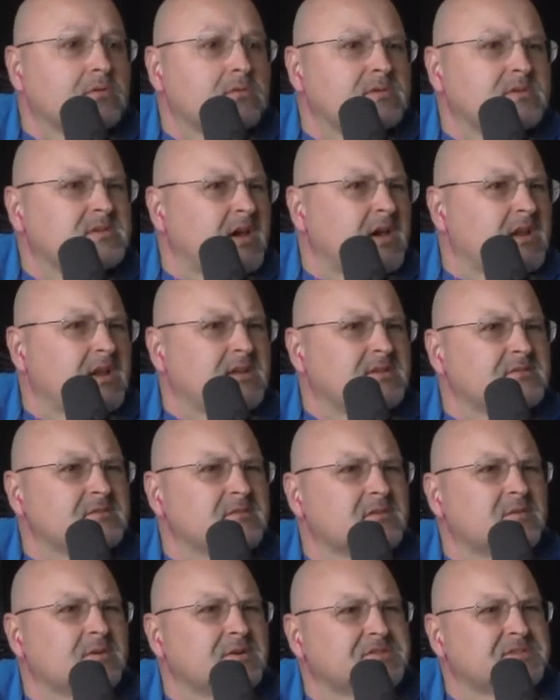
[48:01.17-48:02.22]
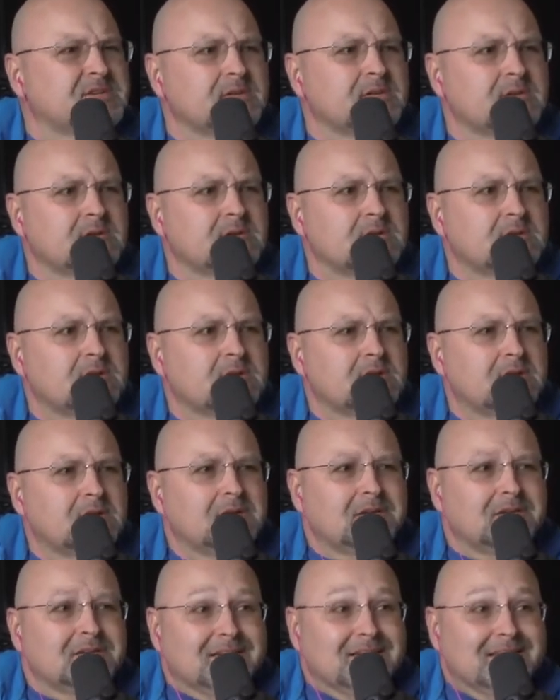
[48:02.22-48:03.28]
Does that answer your question? Did you get a
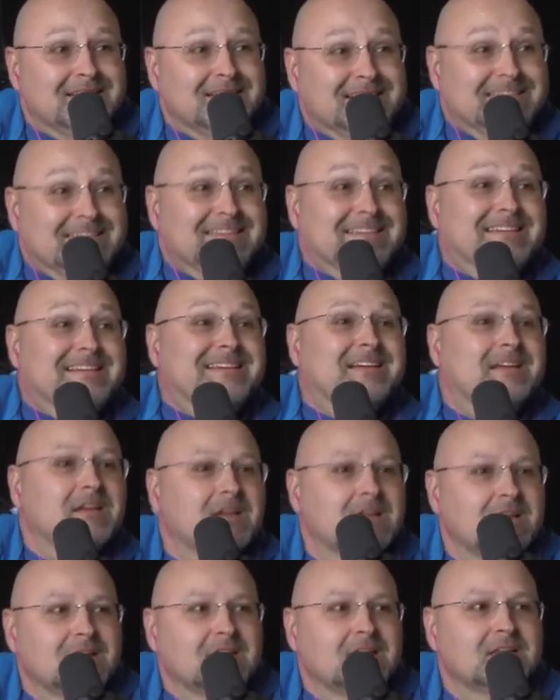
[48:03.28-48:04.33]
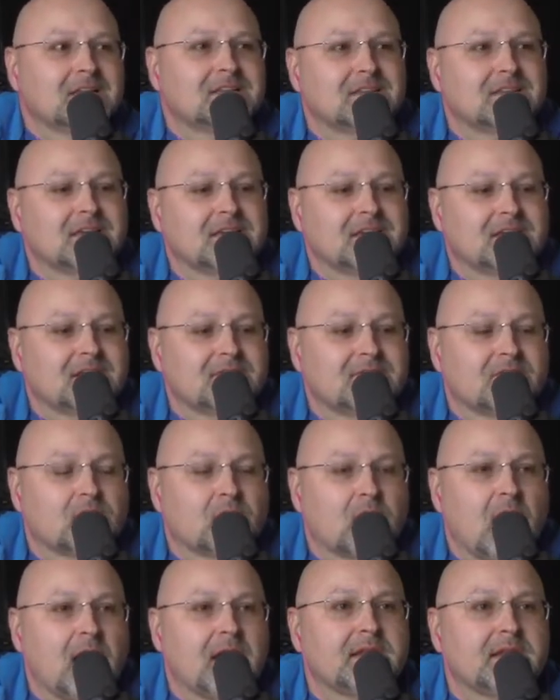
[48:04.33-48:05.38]
variety of them? Did I get a
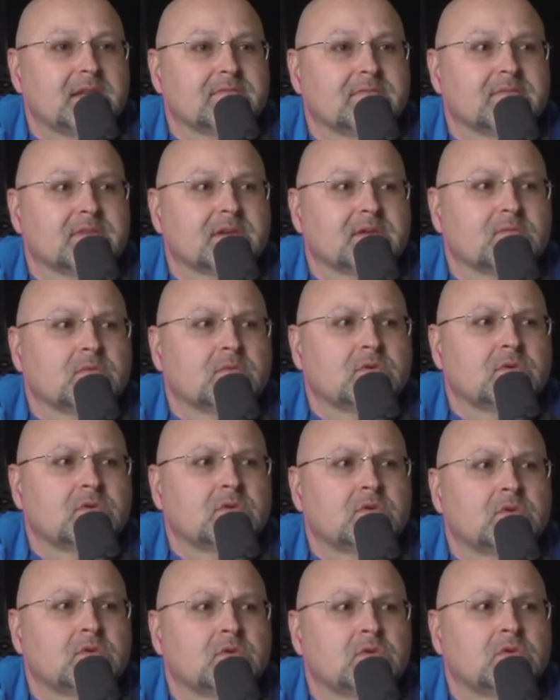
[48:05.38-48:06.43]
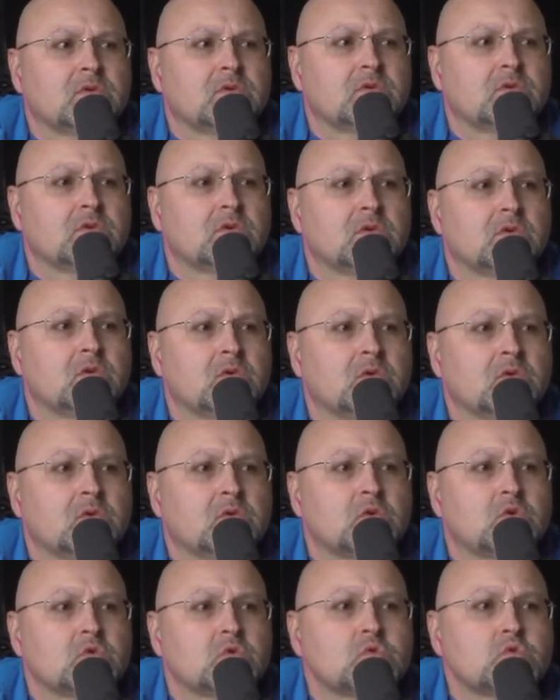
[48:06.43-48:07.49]
variety of them? Did you get a variety of different
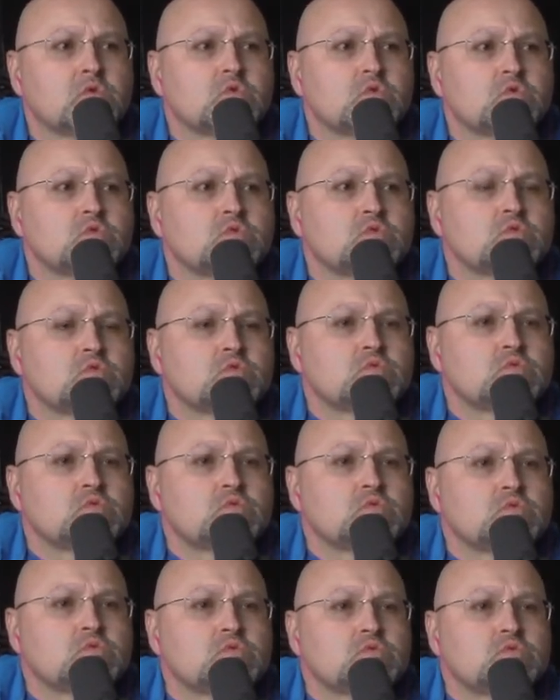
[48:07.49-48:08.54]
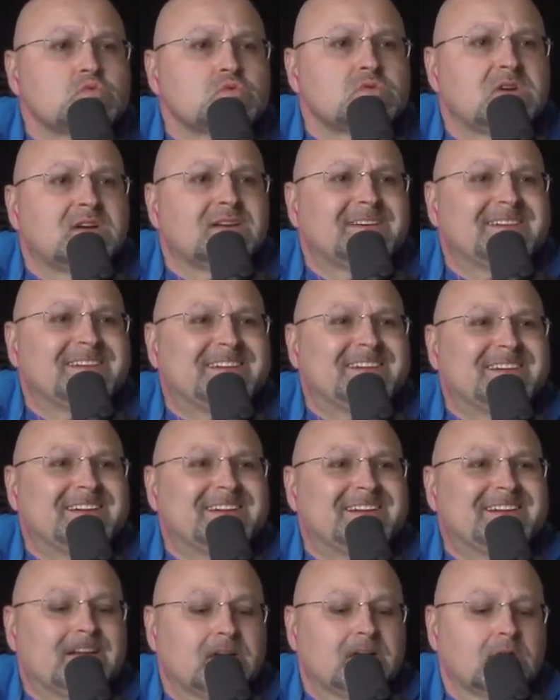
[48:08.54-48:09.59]
kinds? Like, uh, let me use
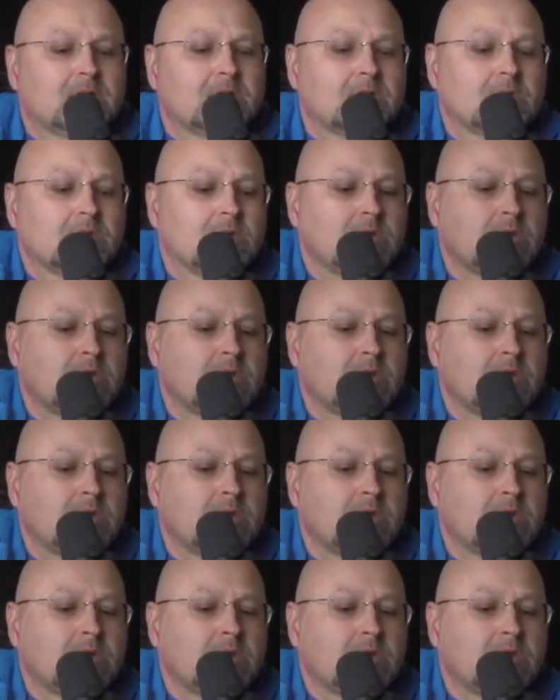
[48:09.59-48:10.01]
an example.